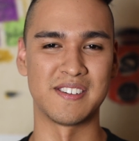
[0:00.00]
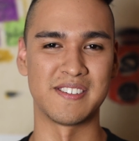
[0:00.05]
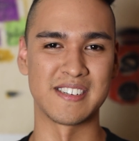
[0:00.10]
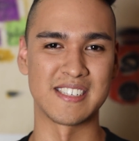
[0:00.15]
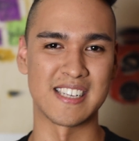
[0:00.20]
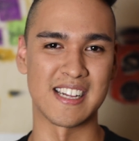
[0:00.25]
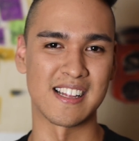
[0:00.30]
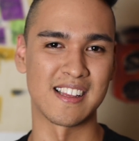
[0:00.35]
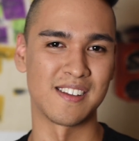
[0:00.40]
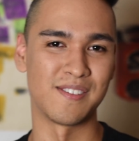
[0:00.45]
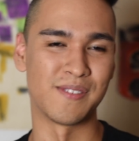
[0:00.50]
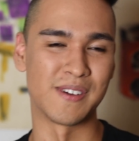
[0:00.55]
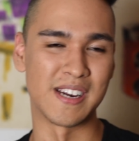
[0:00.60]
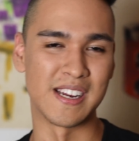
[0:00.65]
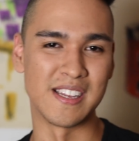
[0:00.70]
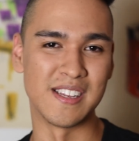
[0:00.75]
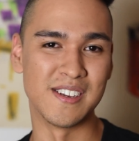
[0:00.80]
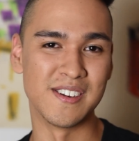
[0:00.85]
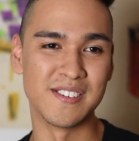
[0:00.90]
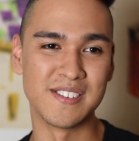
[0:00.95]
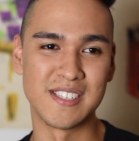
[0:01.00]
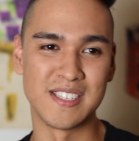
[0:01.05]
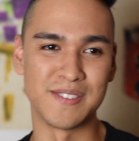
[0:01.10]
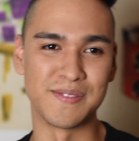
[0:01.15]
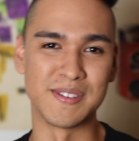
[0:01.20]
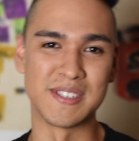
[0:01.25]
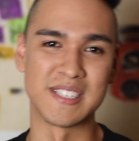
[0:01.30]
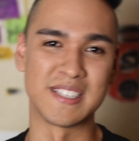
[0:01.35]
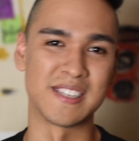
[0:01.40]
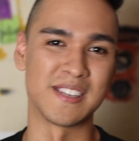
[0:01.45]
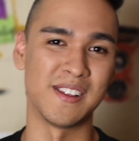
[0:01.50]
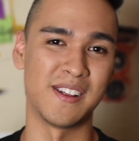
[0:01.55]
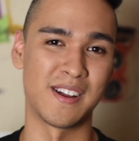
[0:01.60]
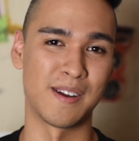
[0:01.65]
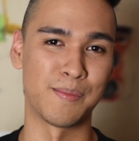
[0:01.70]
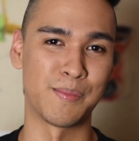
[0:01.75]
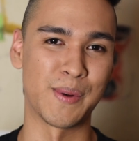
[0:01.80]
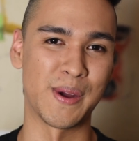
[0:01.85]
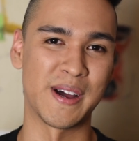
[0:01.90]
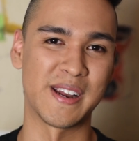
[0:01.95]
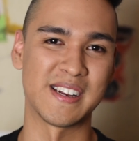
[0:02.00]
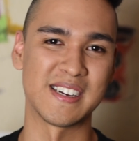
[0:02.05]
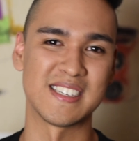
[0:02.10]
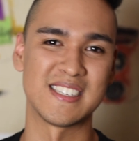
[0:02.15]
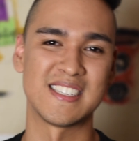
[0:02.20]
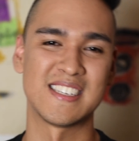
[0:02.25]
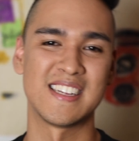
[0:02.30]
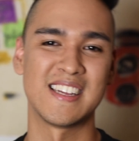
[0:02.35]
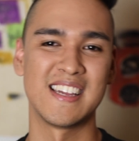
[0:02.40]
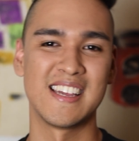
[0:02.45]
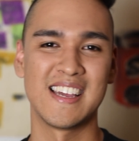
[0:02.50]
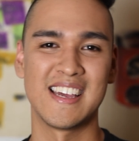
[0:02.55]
exactly what I used. It wasn't a lot of products.